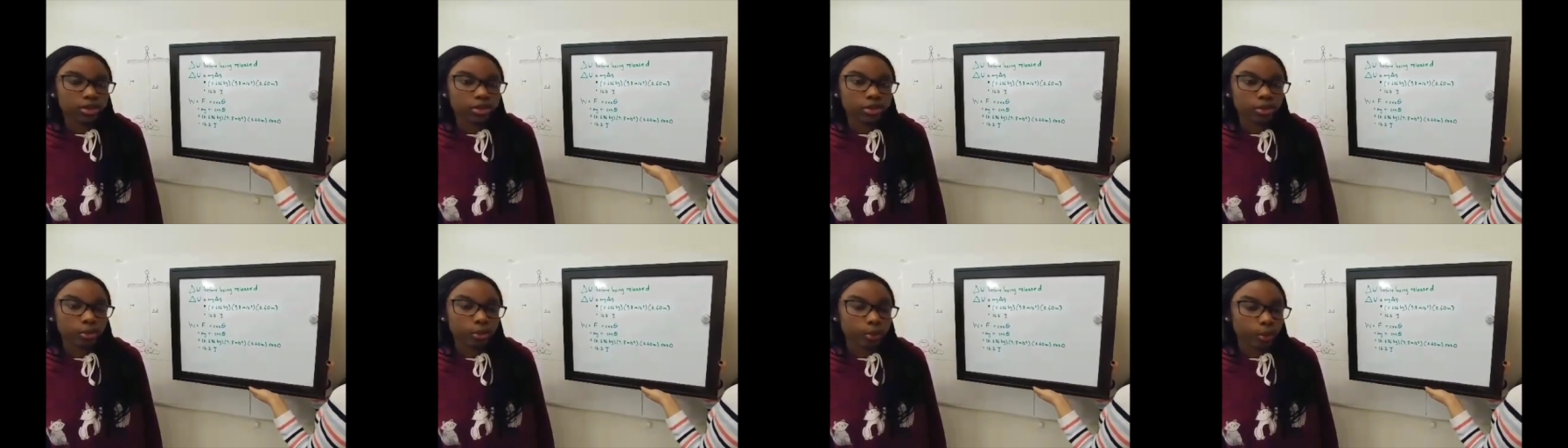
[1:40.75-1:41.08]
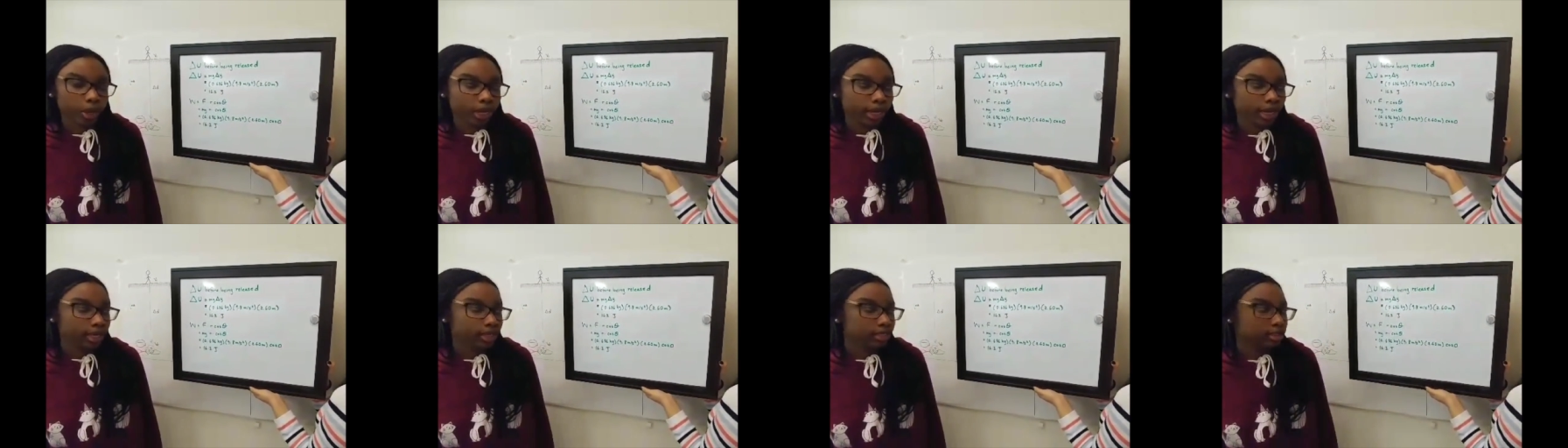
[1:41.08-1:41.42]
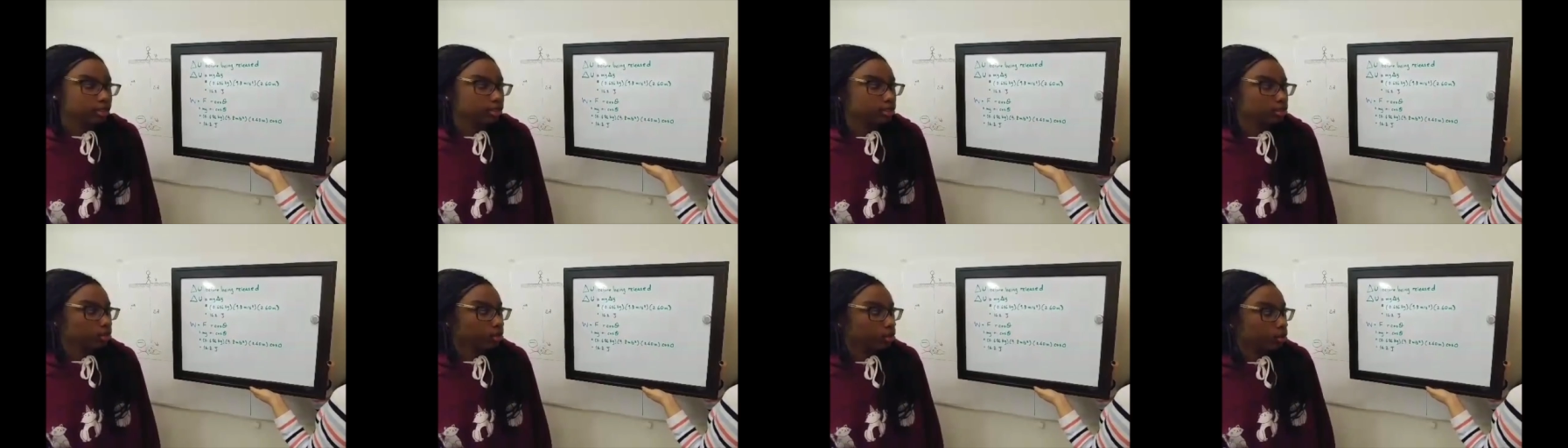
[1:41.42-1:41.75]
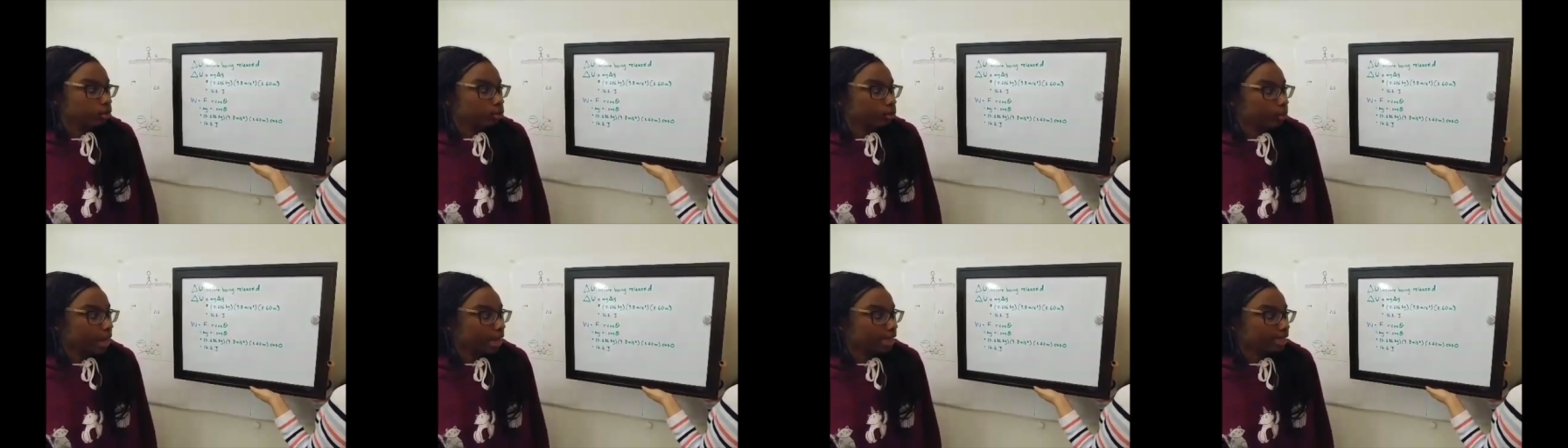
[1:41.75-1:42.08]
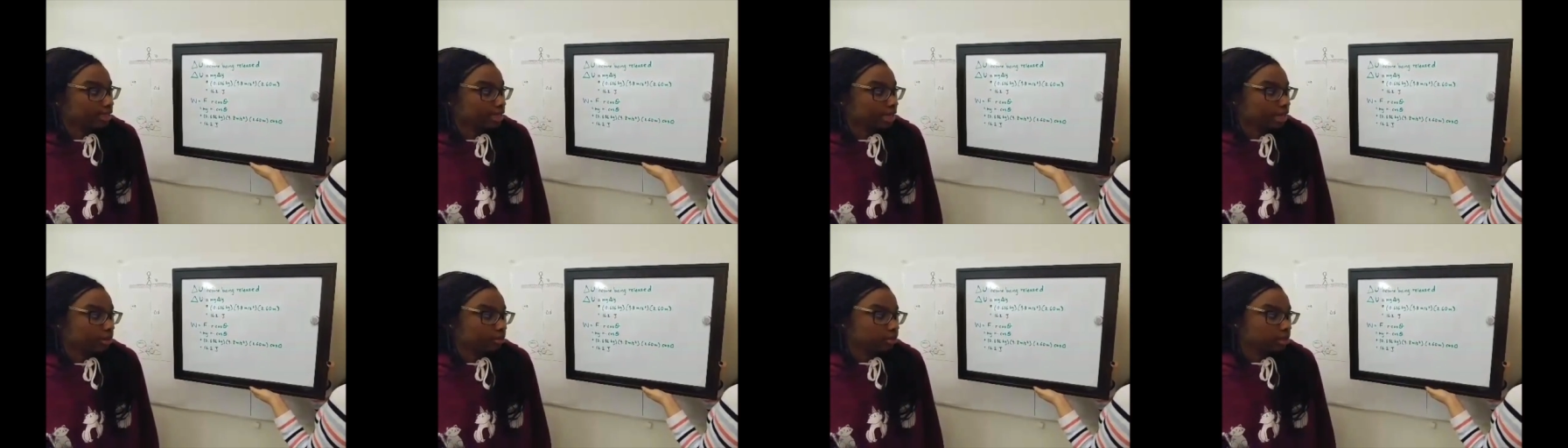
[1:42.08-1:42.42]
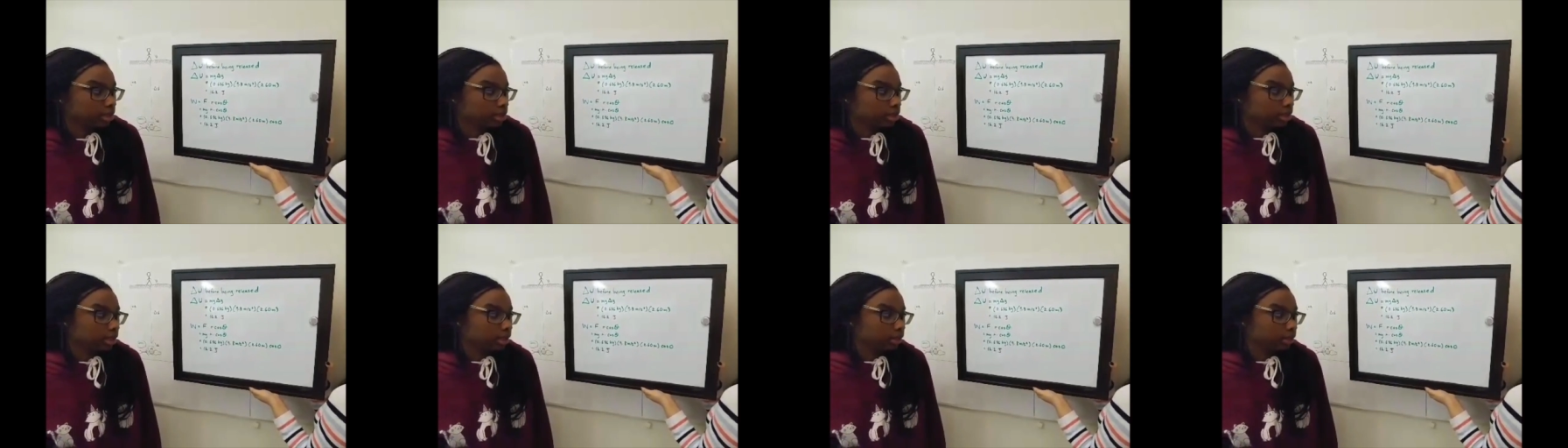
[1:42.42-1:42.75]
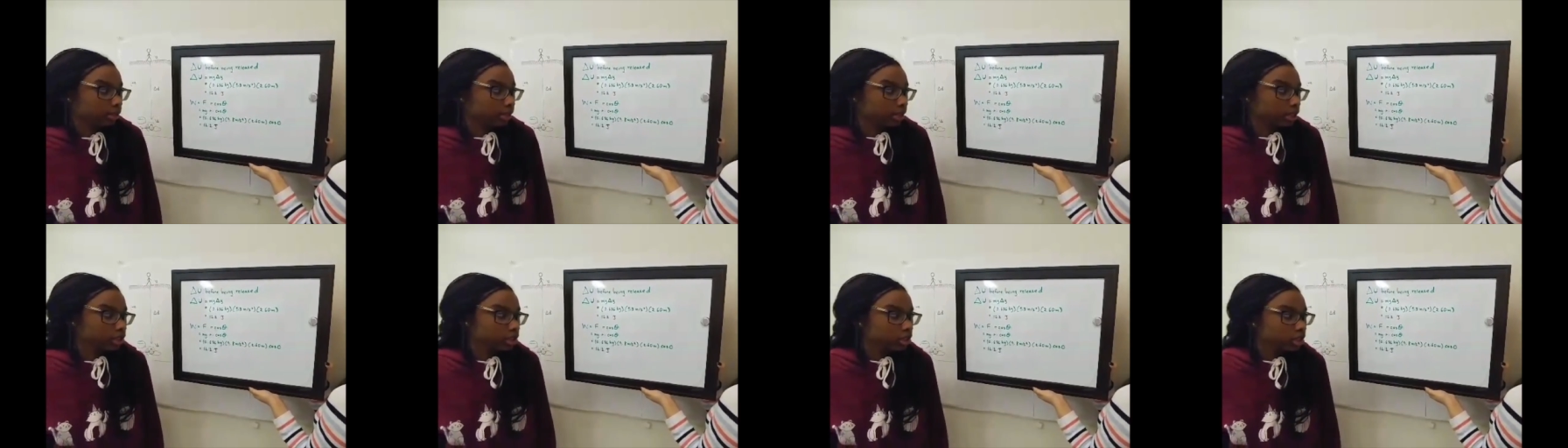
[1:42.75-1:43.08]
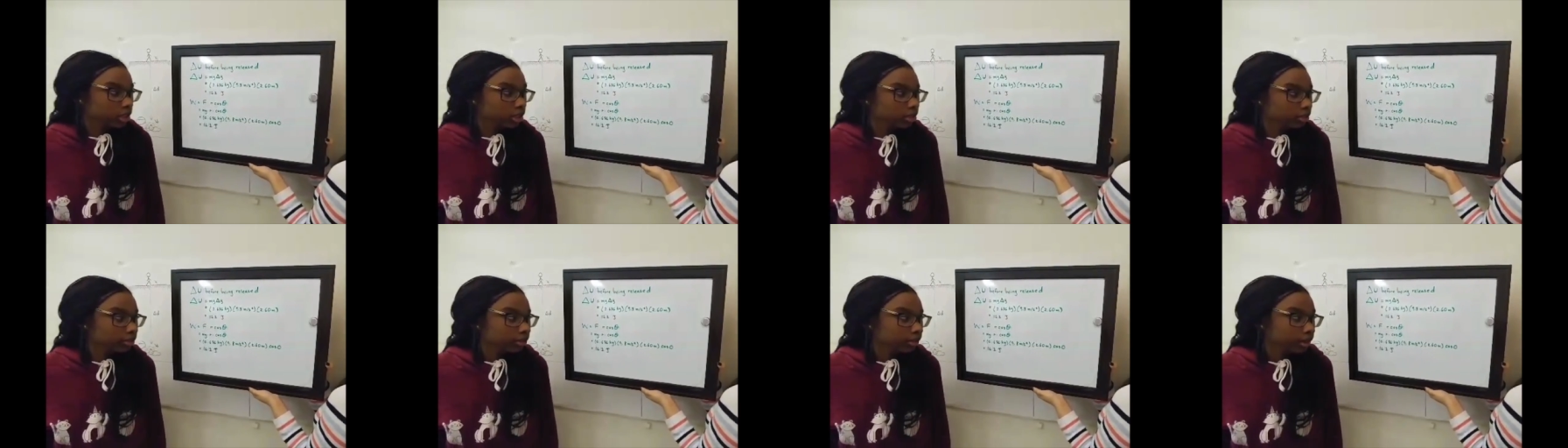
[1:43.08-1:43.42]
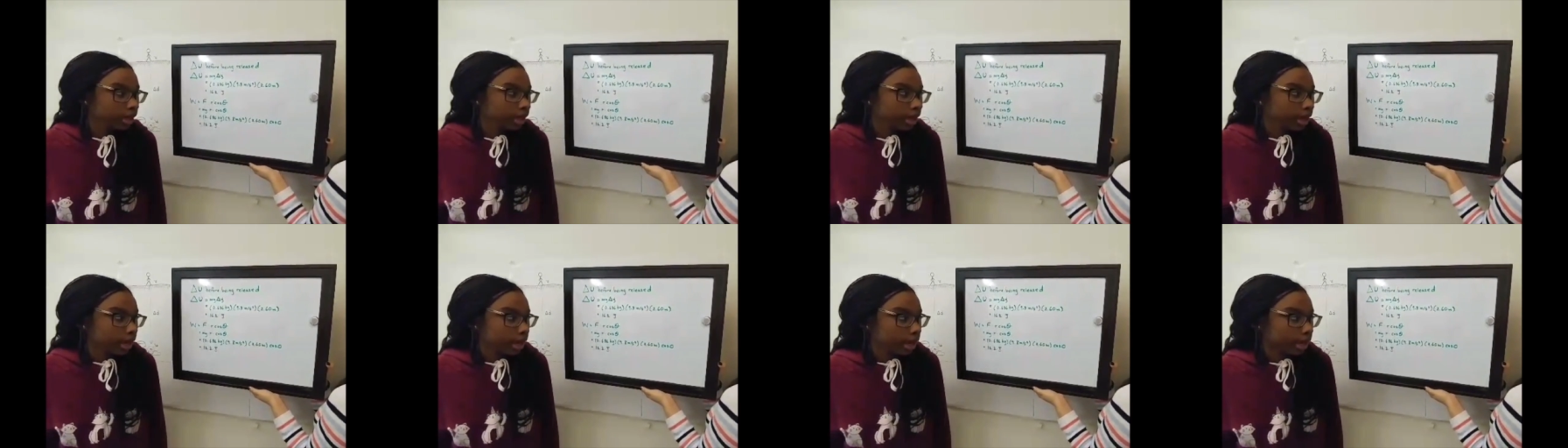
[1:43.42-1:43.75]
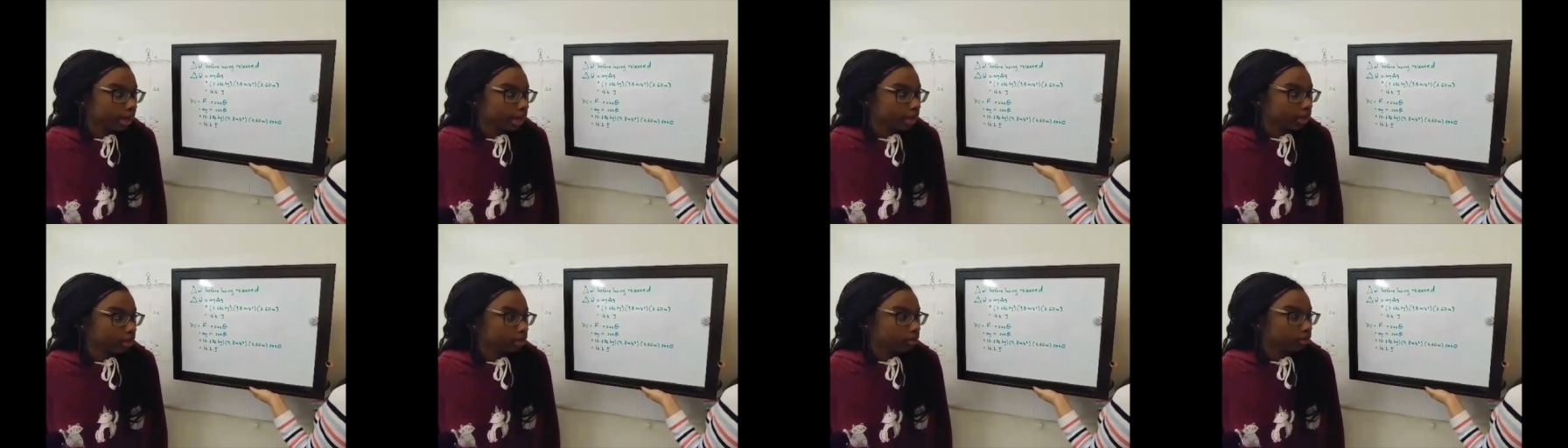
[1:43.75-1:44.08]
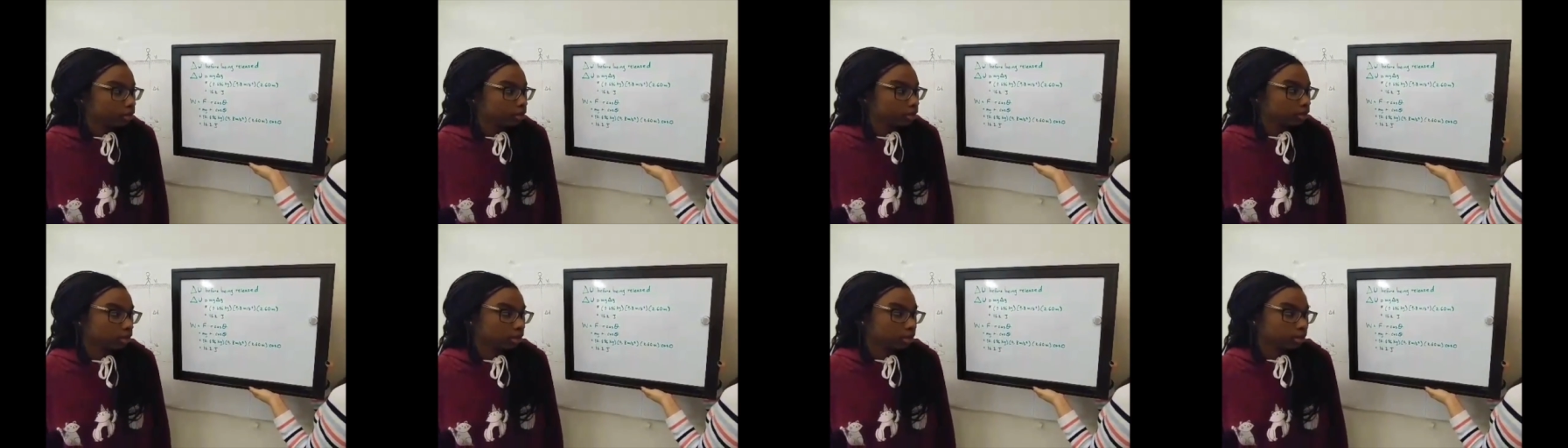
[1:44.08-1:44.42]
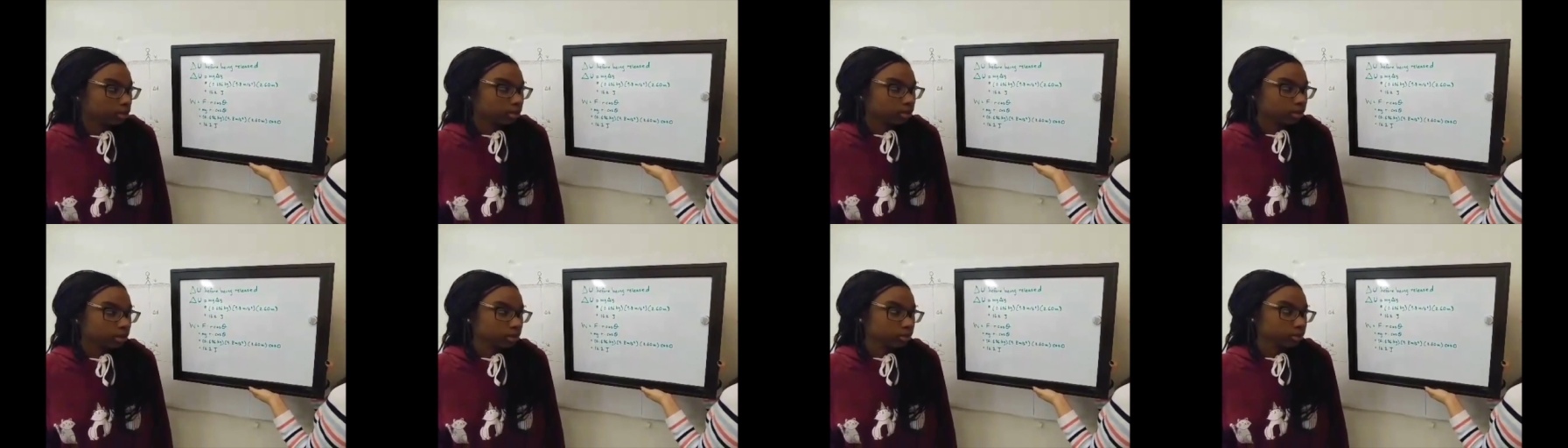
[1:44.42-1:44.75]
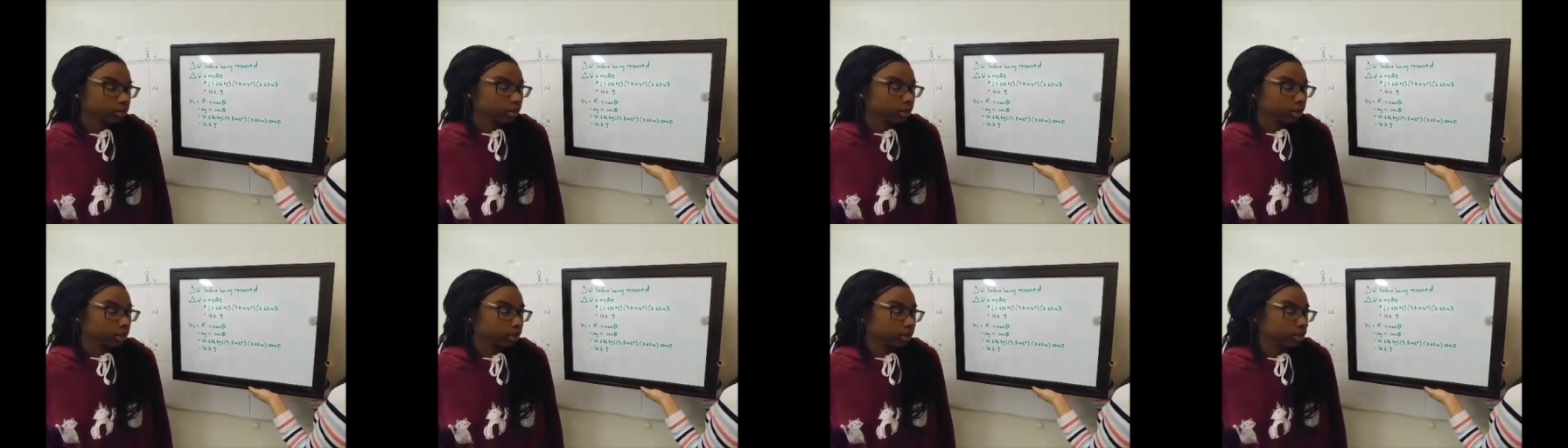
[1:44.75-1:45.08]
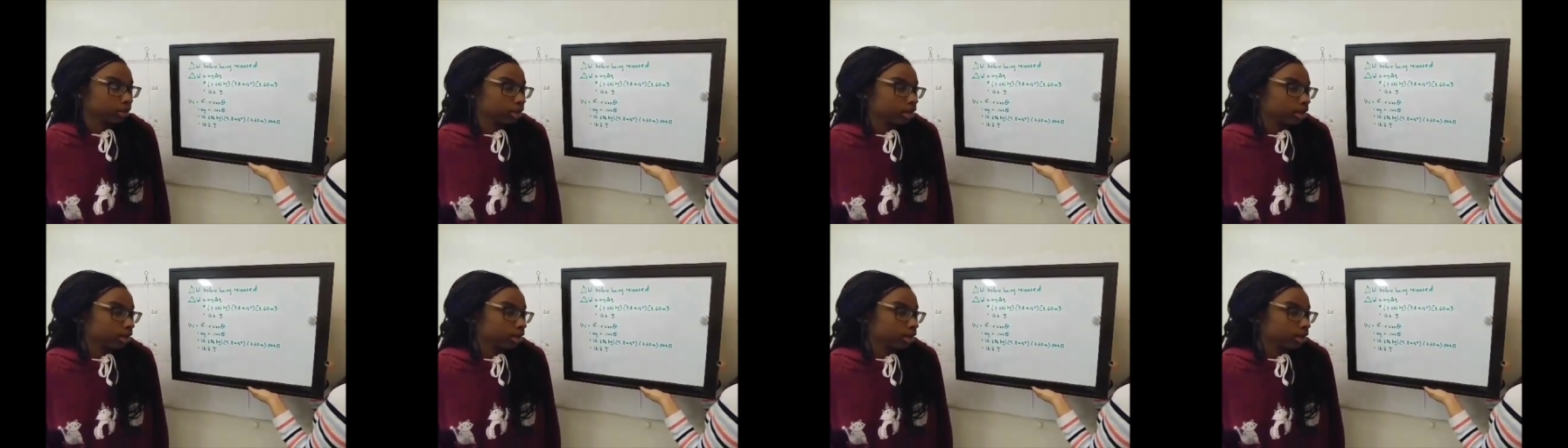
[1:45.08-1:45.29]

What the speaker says: the weight, so mass times acceleration, and cos 0 is 1.